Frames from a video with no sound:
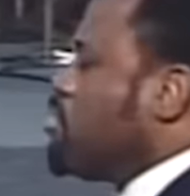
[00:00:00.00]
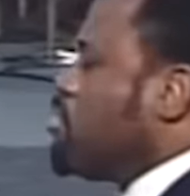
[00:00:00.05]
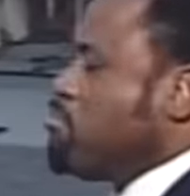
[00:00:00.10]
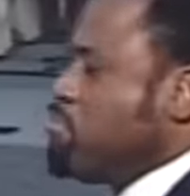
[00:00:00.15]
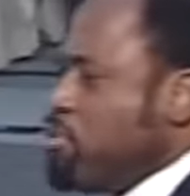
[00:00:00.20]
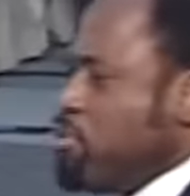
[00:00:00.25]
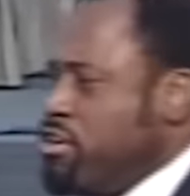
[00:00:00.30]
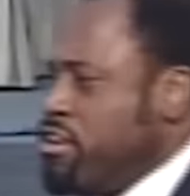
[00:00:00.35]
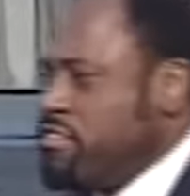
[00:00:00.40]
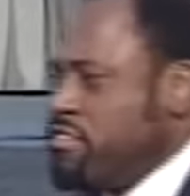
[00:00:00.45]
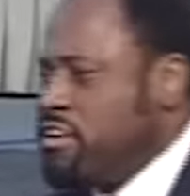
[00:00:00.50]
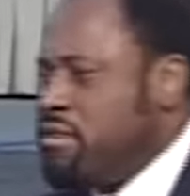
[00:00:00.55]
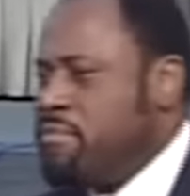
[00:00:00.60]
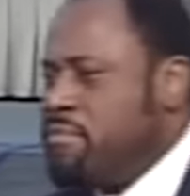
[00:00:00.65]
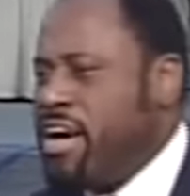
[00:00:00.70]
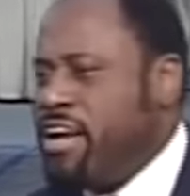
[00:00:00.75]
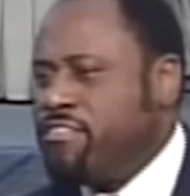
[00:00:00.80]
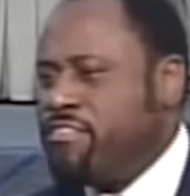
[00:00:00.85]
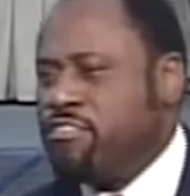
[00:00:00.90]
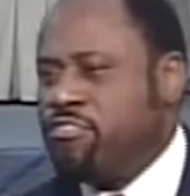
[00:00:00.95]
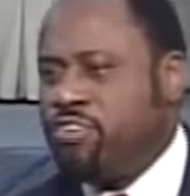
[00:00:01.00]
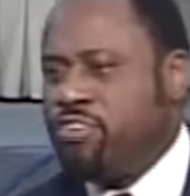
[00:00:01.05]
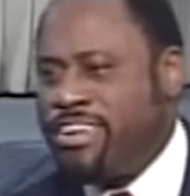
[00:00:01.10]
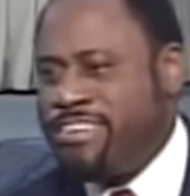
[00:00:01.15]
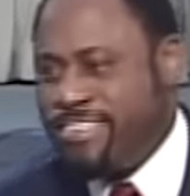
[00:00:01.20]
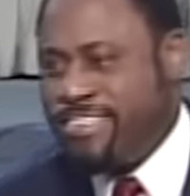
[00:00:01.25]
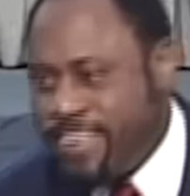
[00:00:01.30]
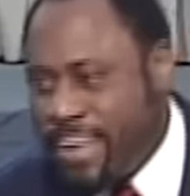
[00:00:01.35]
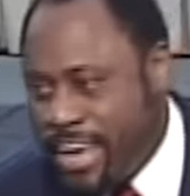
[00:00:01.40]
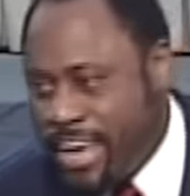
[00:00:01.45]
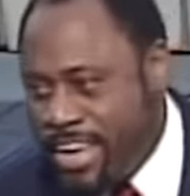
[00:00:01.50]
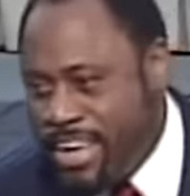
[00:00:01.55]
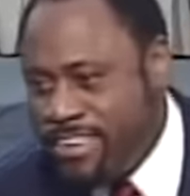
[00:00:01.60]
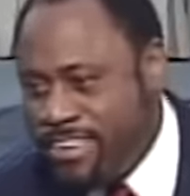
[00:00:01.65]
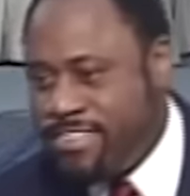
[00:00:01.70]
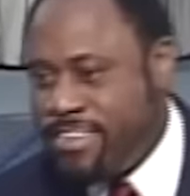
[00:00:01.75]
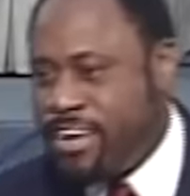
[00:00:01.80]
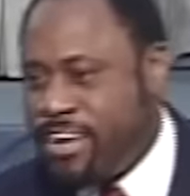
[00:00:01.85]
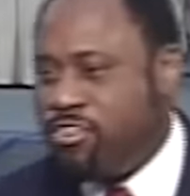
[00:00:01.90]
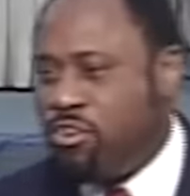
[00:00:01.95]
Buddhism has great
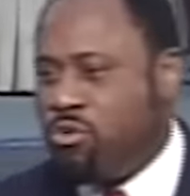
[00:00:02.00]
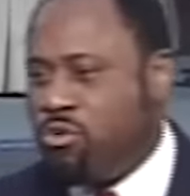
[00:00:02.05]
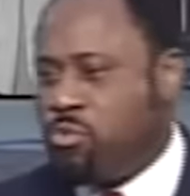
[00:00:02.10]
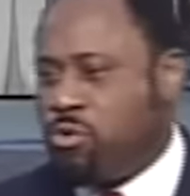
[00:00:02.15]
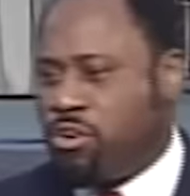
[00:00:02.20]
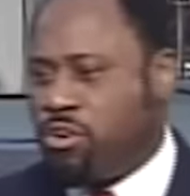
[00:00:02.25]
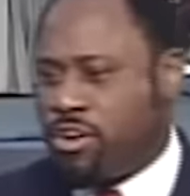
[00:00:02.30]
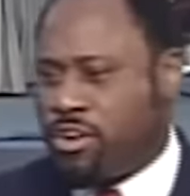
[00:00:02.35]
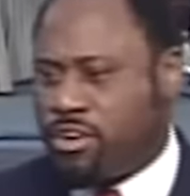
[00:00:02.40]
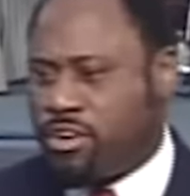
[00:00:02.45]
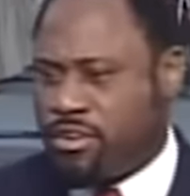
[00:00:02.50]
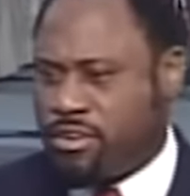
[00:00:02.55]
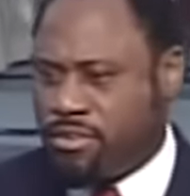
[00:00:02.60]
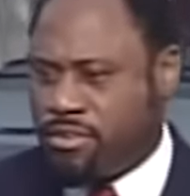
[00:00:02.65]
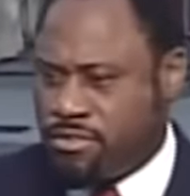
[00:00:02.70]
sayings that don't work.